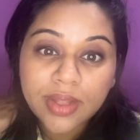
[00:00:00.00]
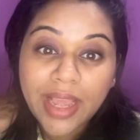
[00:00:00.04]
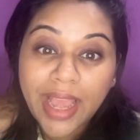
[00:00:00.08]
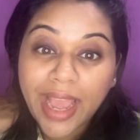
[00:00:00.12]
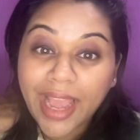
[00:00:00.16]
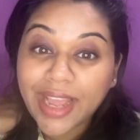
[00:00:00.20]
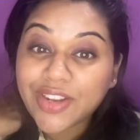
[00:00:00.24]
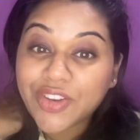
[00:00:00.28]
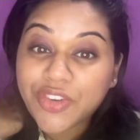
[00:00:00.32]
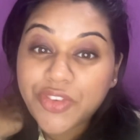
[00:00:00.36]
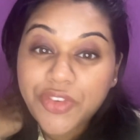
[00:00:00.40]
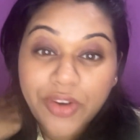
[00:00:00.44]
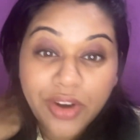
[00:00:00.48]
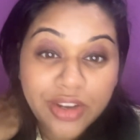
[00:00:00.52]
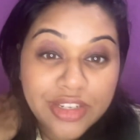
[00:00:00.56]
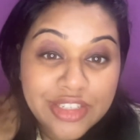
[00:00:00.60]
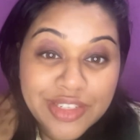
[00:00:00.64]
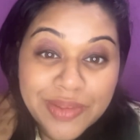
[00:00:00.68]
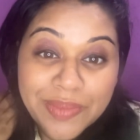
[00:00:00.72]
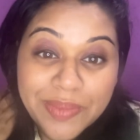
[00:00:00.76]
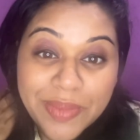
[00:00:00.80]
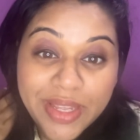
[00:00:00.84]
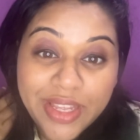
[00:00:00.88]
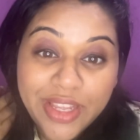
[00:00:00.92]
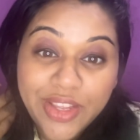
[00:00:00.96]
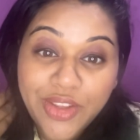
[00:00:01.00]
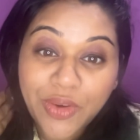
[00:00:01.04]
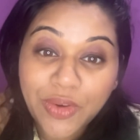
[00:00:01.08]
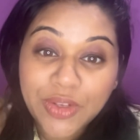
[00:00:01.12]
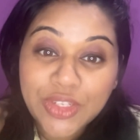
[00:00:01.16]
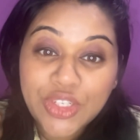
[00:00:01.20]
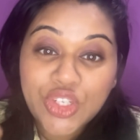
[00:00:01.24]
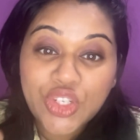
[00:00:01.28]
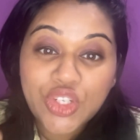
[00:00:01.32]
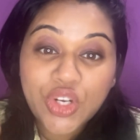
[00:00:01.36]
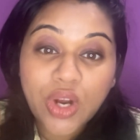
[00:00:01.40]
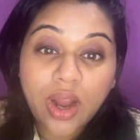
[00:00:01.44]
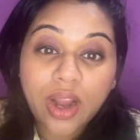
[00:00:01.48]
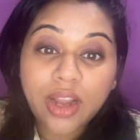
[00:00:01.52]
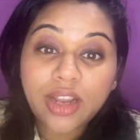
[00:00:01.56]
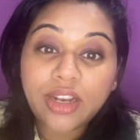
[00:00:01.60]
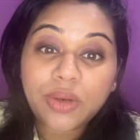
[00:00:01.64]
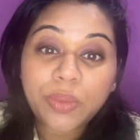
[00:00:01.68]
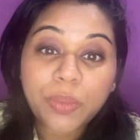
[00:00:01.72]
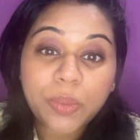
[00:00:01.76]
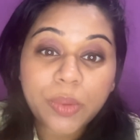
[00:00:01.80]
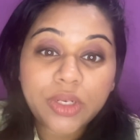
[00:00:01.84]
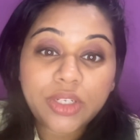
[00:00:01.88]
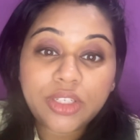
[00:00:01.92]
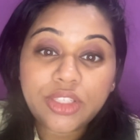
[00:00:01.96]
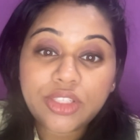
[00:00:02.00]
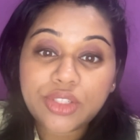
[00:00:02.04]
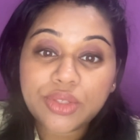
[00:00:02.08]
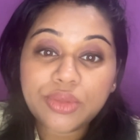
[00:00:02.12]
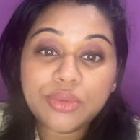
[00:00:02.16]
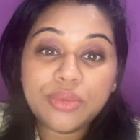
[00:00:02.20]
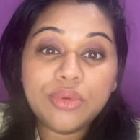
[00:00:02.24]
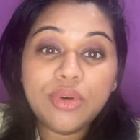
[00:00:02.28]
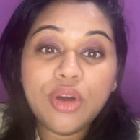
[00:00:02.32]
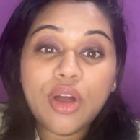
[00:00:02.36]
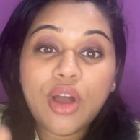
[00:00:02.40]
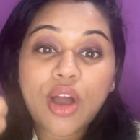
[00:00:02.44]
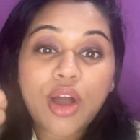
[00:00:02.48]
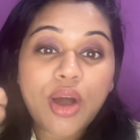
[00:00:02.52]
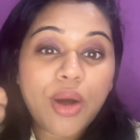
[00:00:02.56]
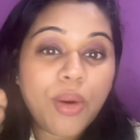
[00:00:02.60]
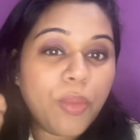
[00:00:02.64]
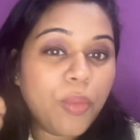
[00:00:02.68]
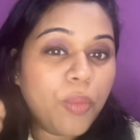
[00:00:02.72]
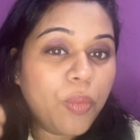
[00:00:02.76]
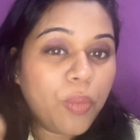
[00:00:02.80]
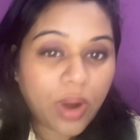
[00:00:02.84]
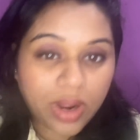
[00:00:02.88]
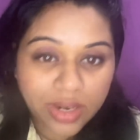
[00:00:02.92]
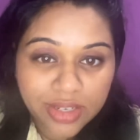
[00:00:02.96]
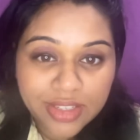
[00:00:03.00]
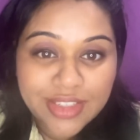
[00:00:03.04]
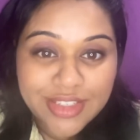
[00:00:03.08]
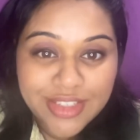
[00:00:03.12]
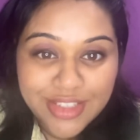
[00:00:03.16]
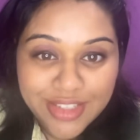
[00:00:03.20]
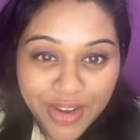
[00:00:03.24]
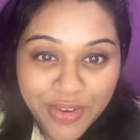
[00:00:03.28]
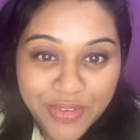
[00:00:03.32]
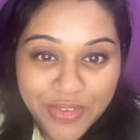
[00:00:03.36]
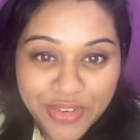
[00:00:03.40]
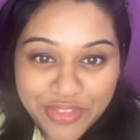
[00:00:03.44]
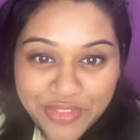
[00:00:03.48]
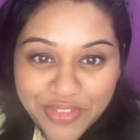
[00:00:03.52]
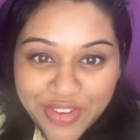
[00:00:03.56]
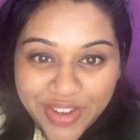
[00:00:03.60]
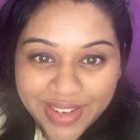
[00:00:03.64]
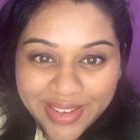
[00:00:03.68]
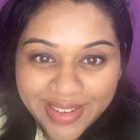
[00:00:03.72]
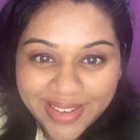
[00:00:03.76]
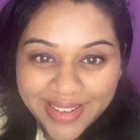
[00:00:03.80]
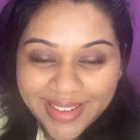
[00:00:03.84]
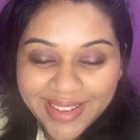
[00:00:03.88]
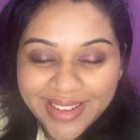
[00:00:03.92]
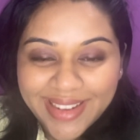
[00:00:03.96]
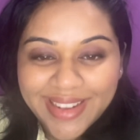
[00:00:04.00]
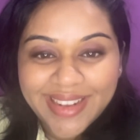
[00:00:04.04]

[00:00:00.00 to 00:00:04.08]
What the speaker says: And trust me, your child would do wonders out of it.